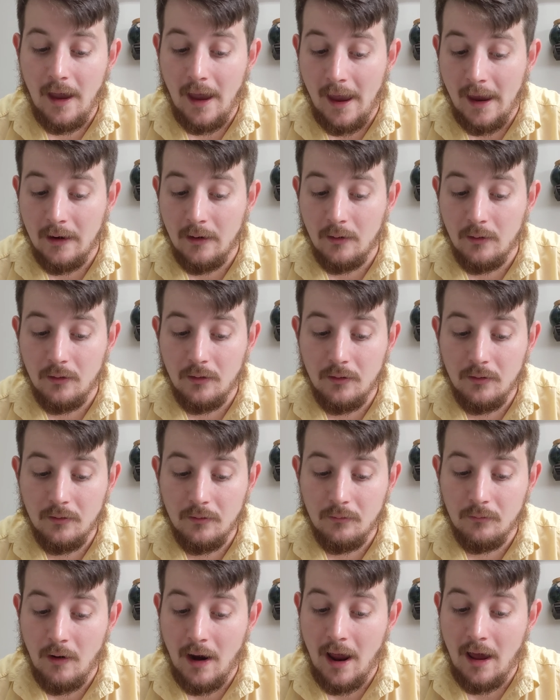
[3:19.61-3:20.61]
Anger,
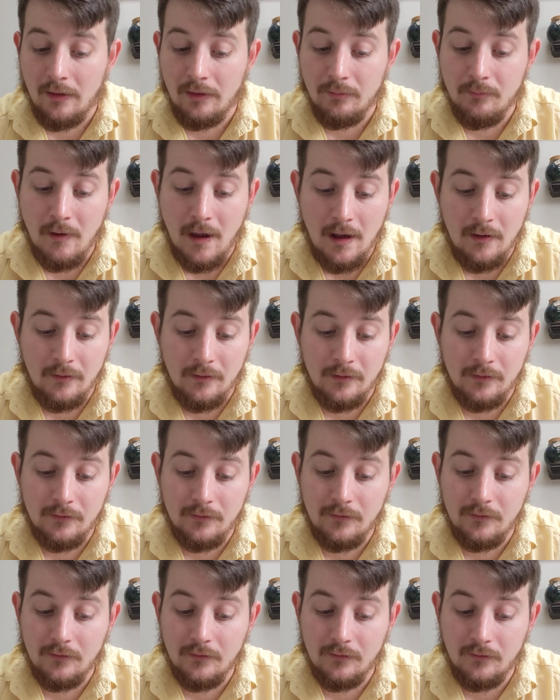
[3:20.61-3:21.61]
wrath,
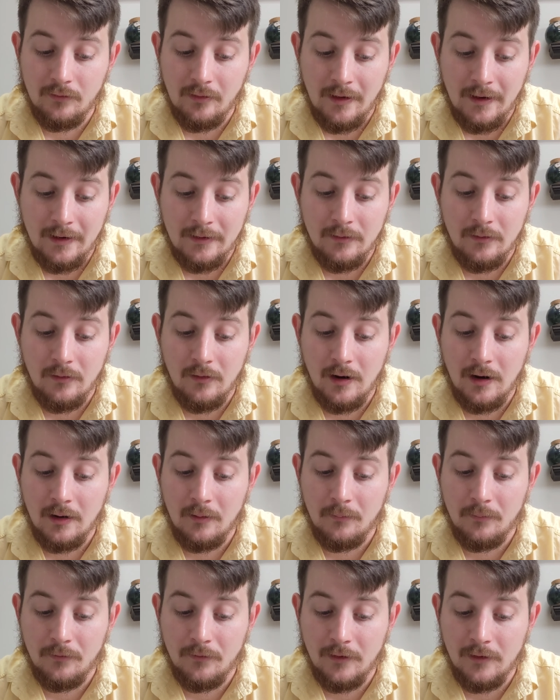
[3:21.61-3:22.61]
malice, slander, and
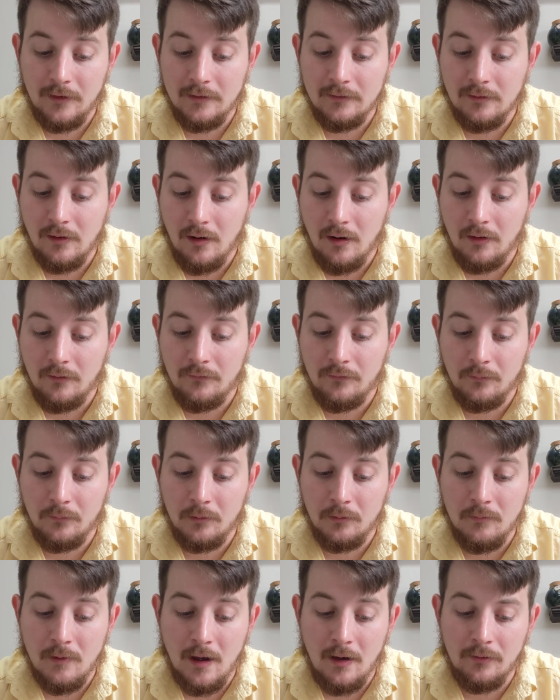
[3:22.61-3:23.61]
obscene talk from
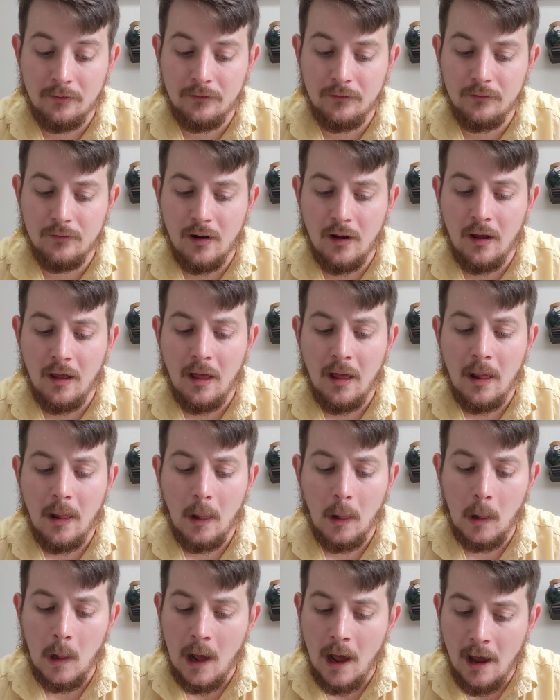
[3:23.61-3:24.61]
your mouth. Do not
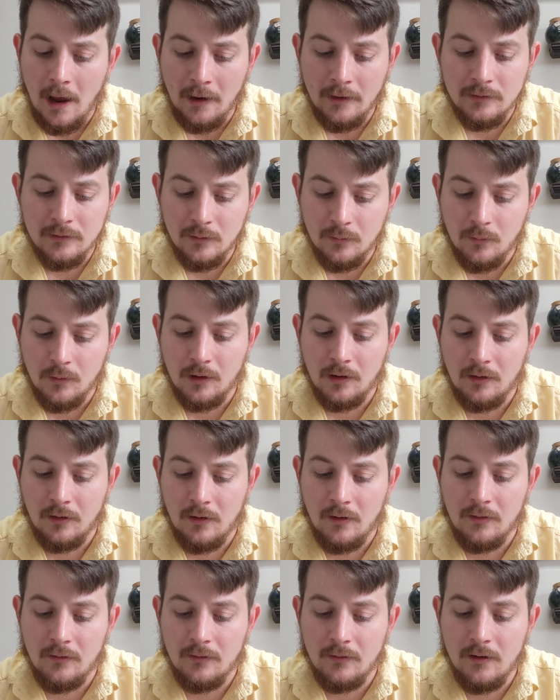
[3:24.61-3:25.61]
lie to one
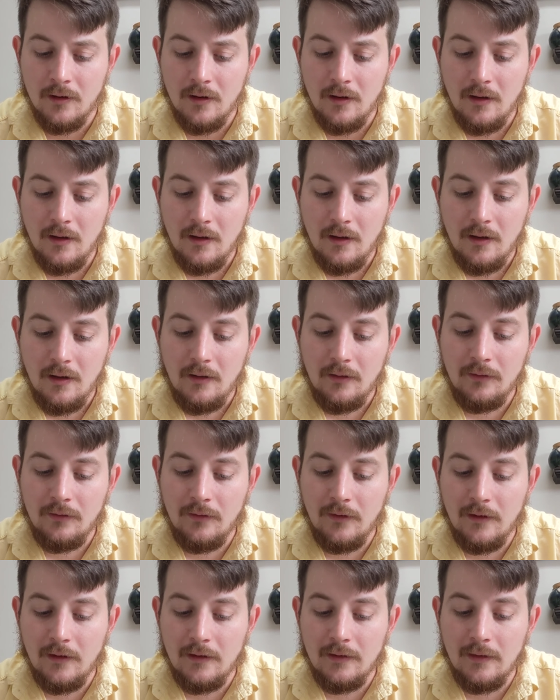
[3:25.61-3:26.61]
another,
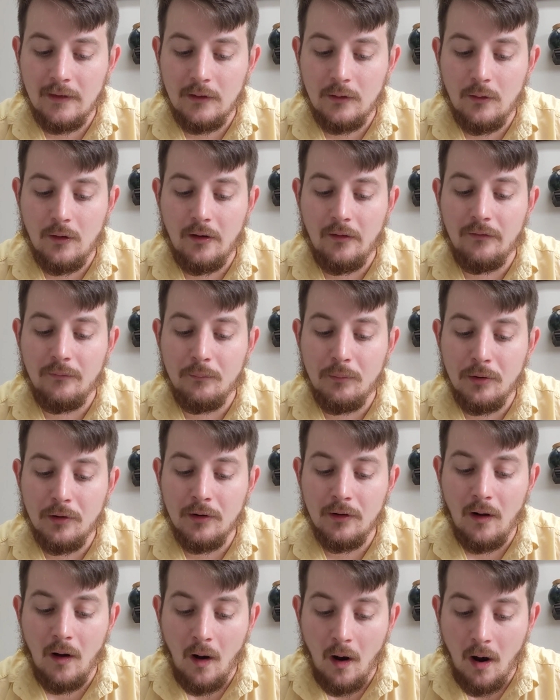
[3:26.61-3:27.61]
seeing that you have
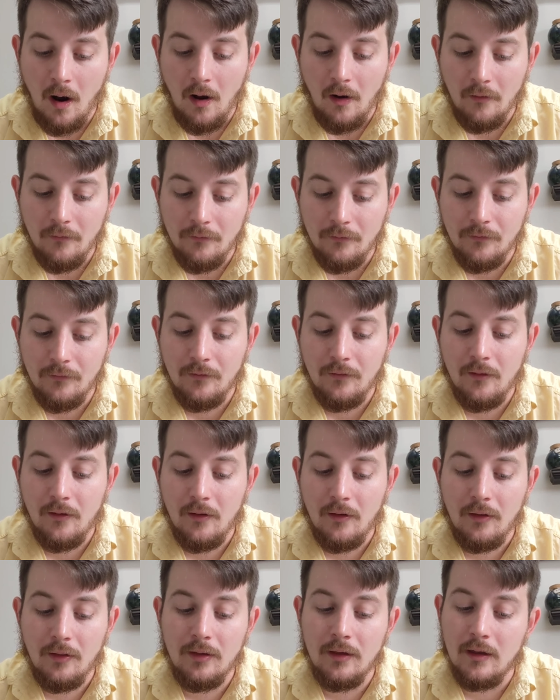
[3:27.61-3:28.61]
put off
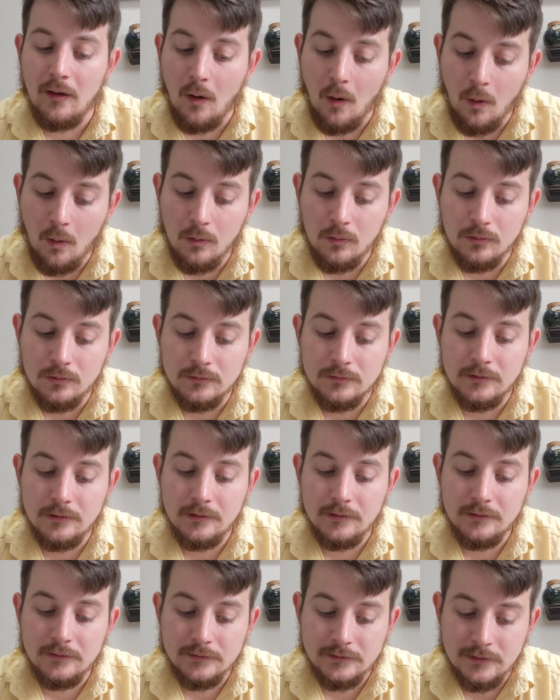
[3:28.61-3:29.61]
the old
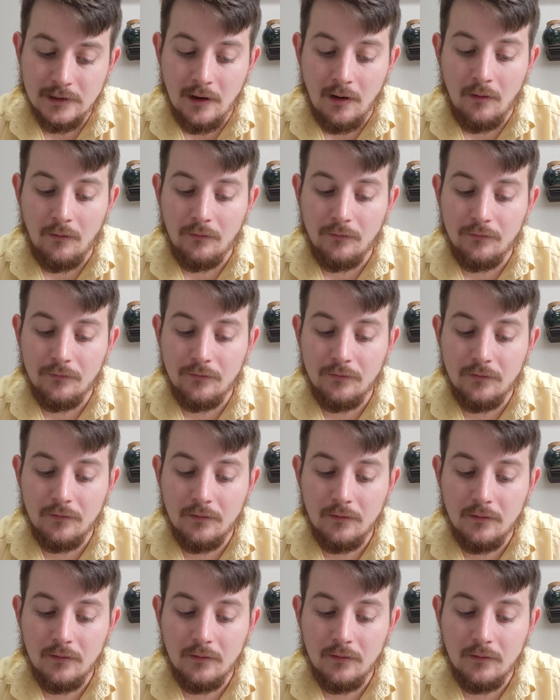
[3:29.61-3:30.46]
self